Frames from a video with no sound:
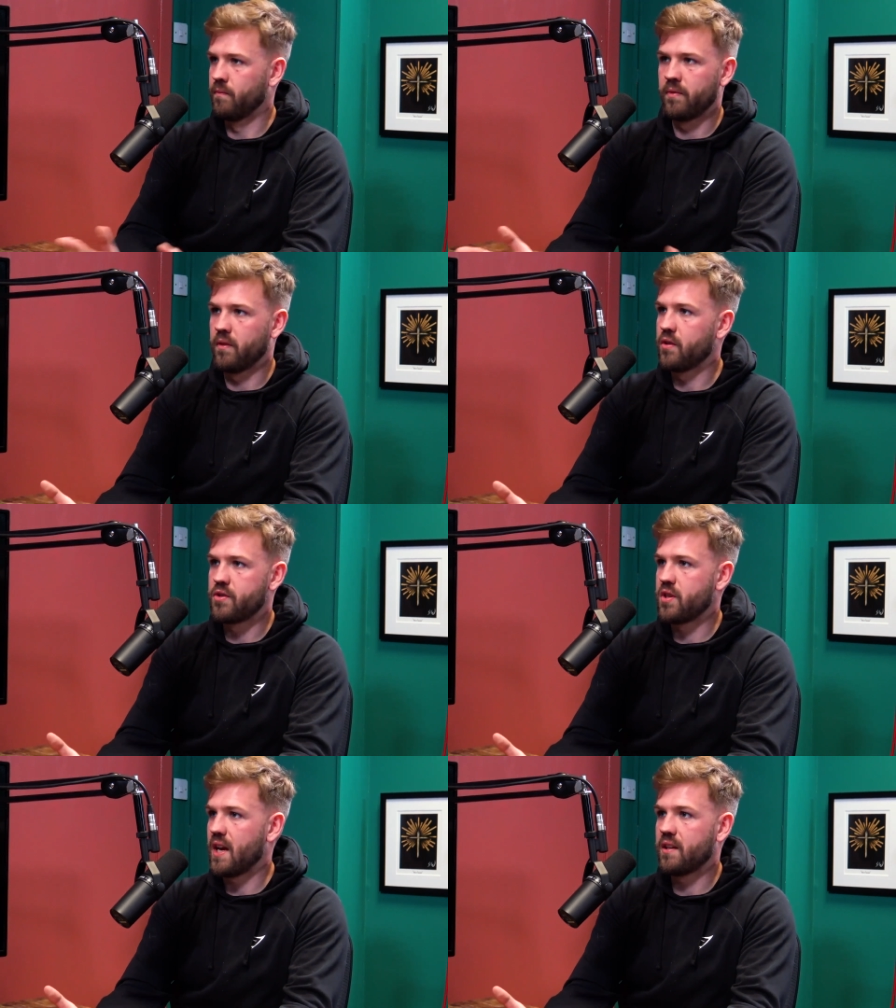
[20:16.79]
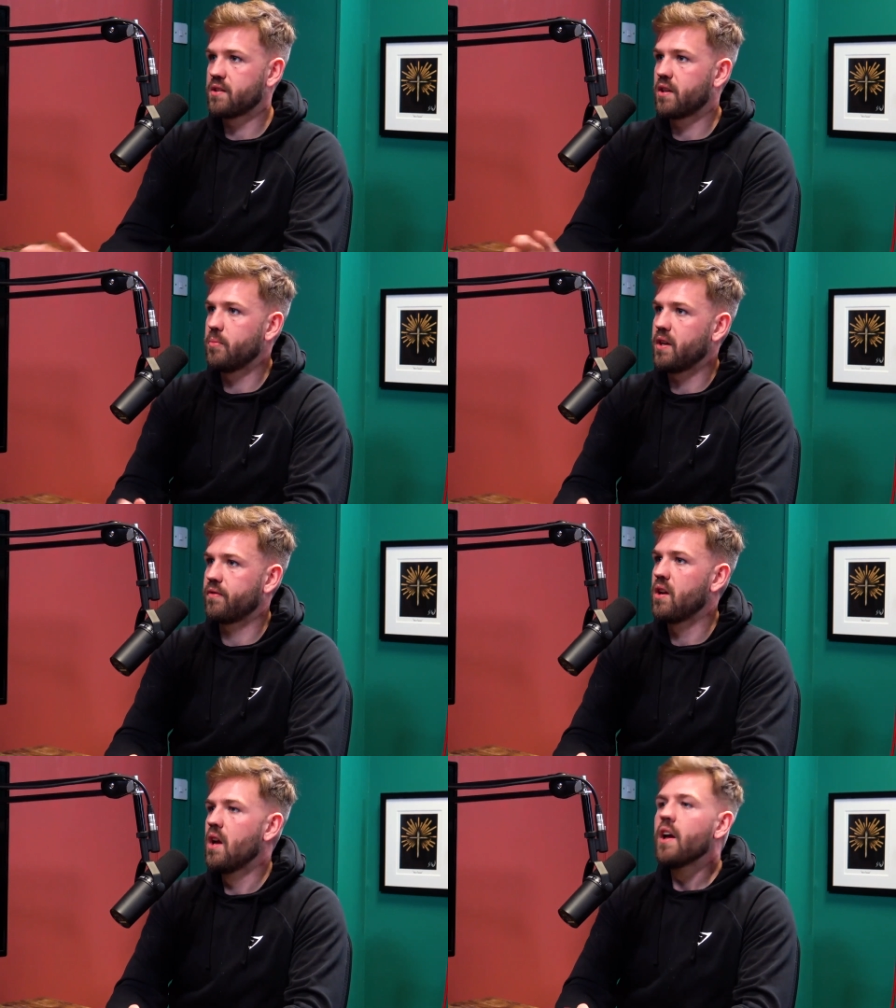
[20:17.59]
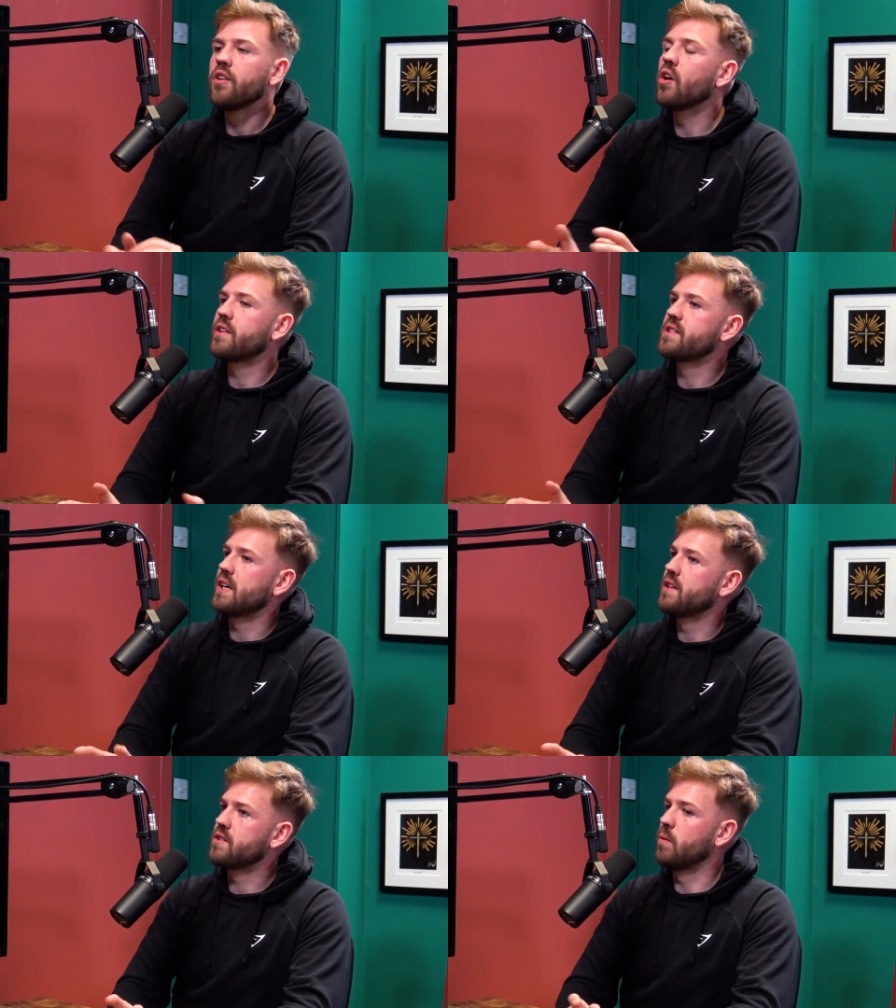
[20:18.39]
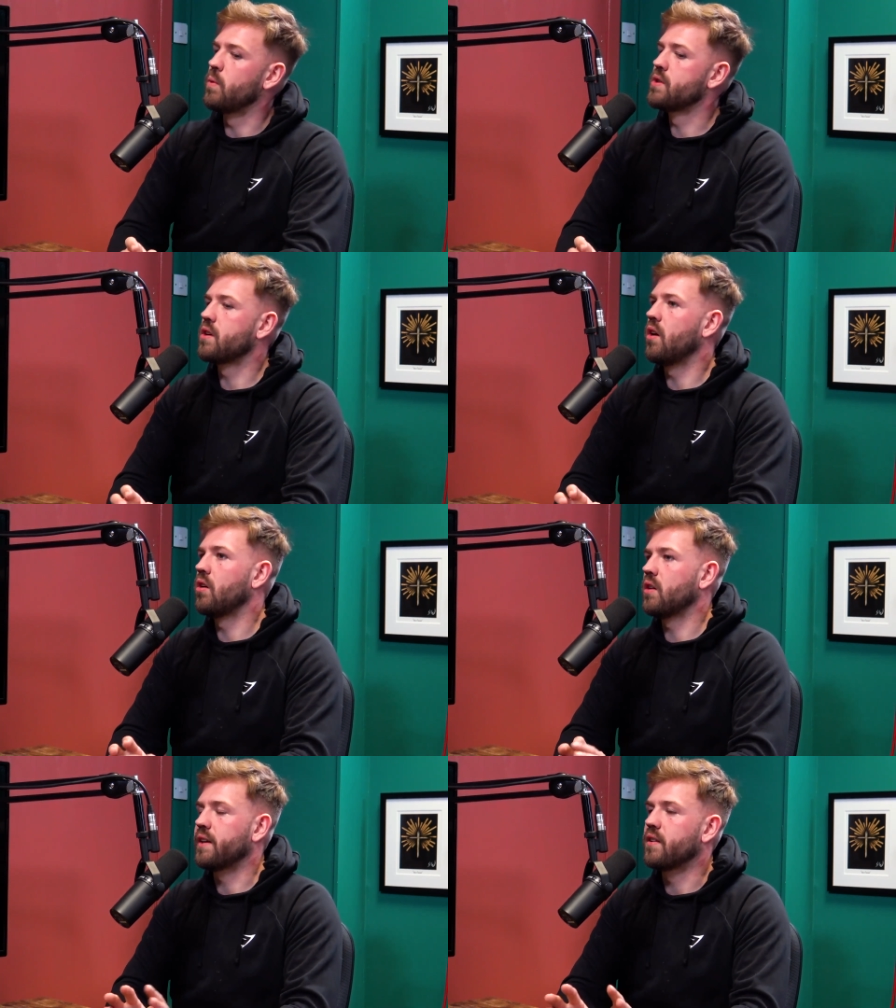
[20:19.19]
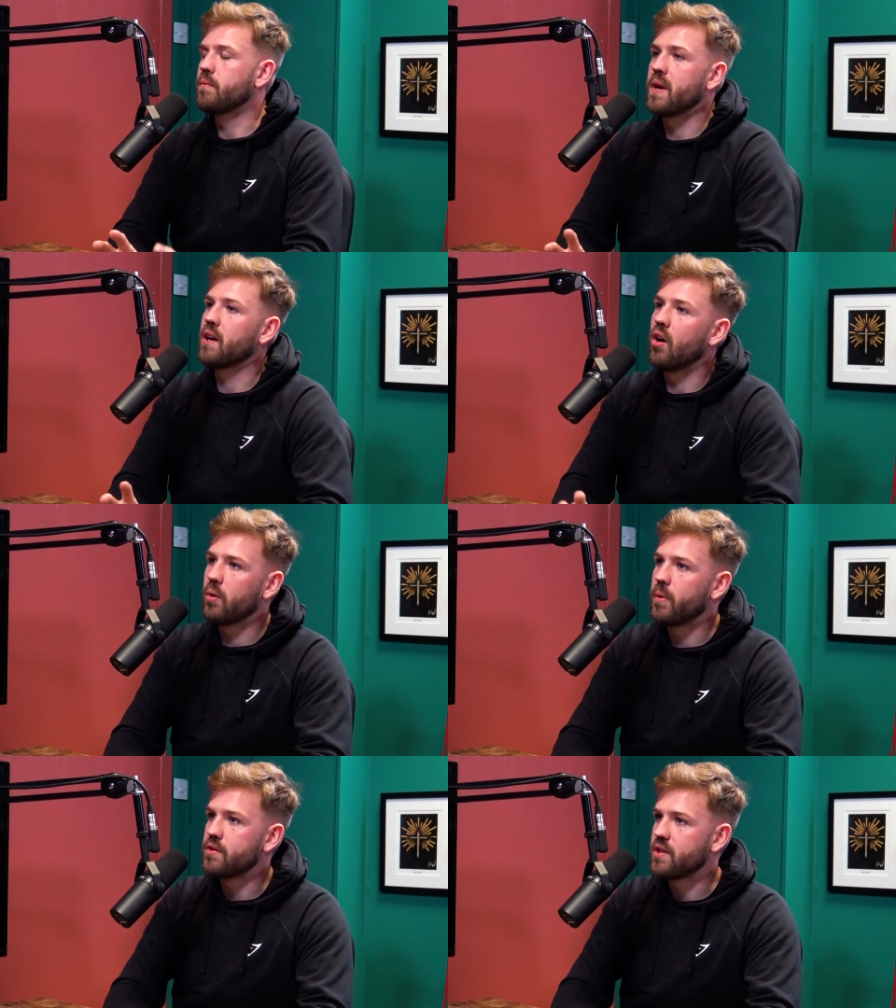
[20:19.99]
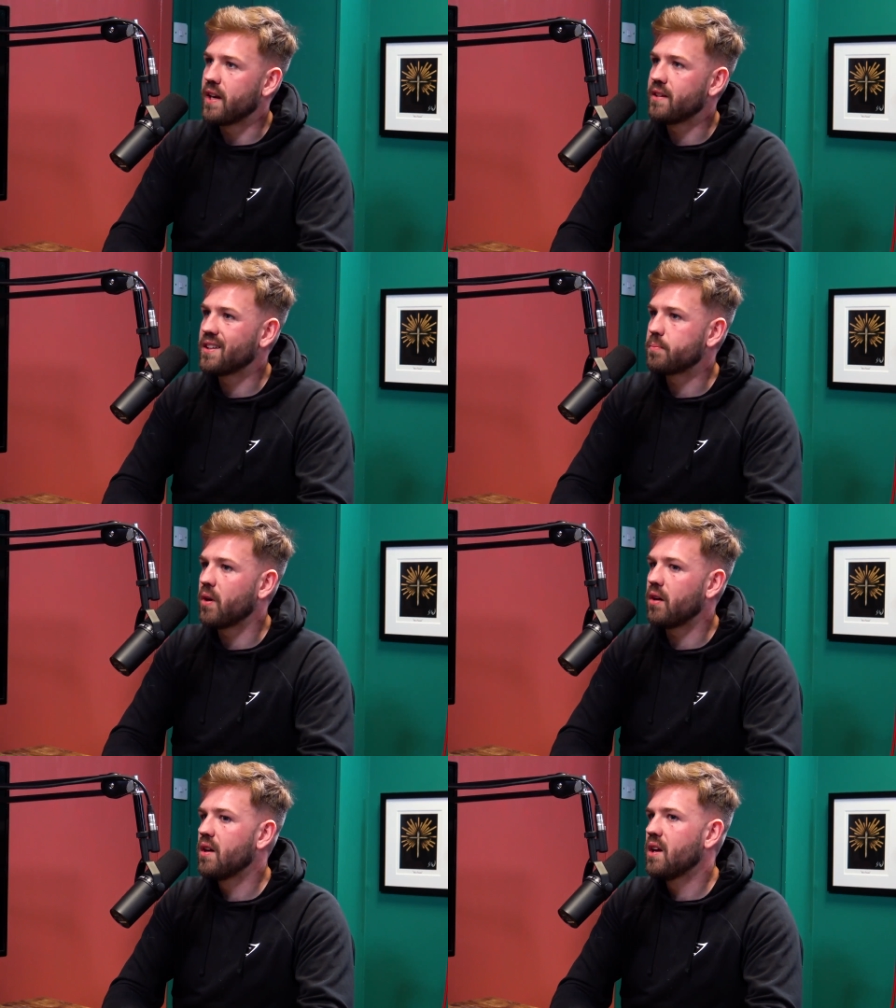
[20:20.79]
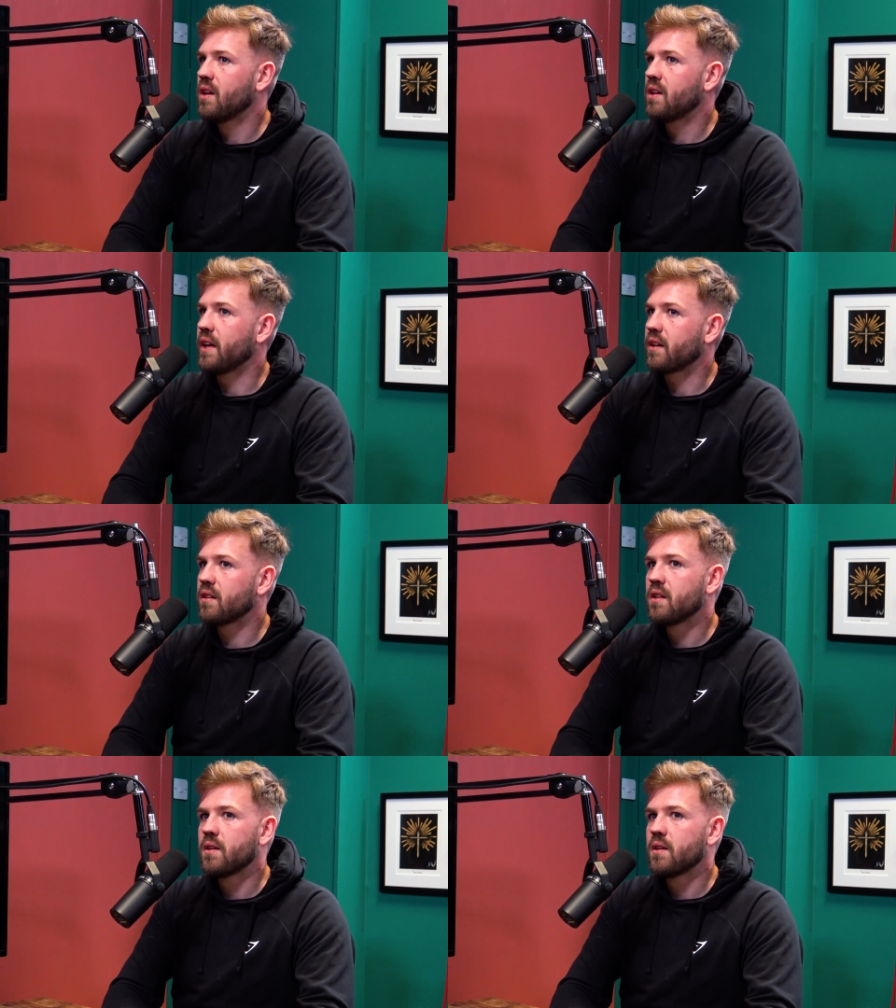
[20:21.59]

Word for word: their genetics gonna be different. Yeah, yeah, exactly. Not to say that someone's got like to make all about genetics, but like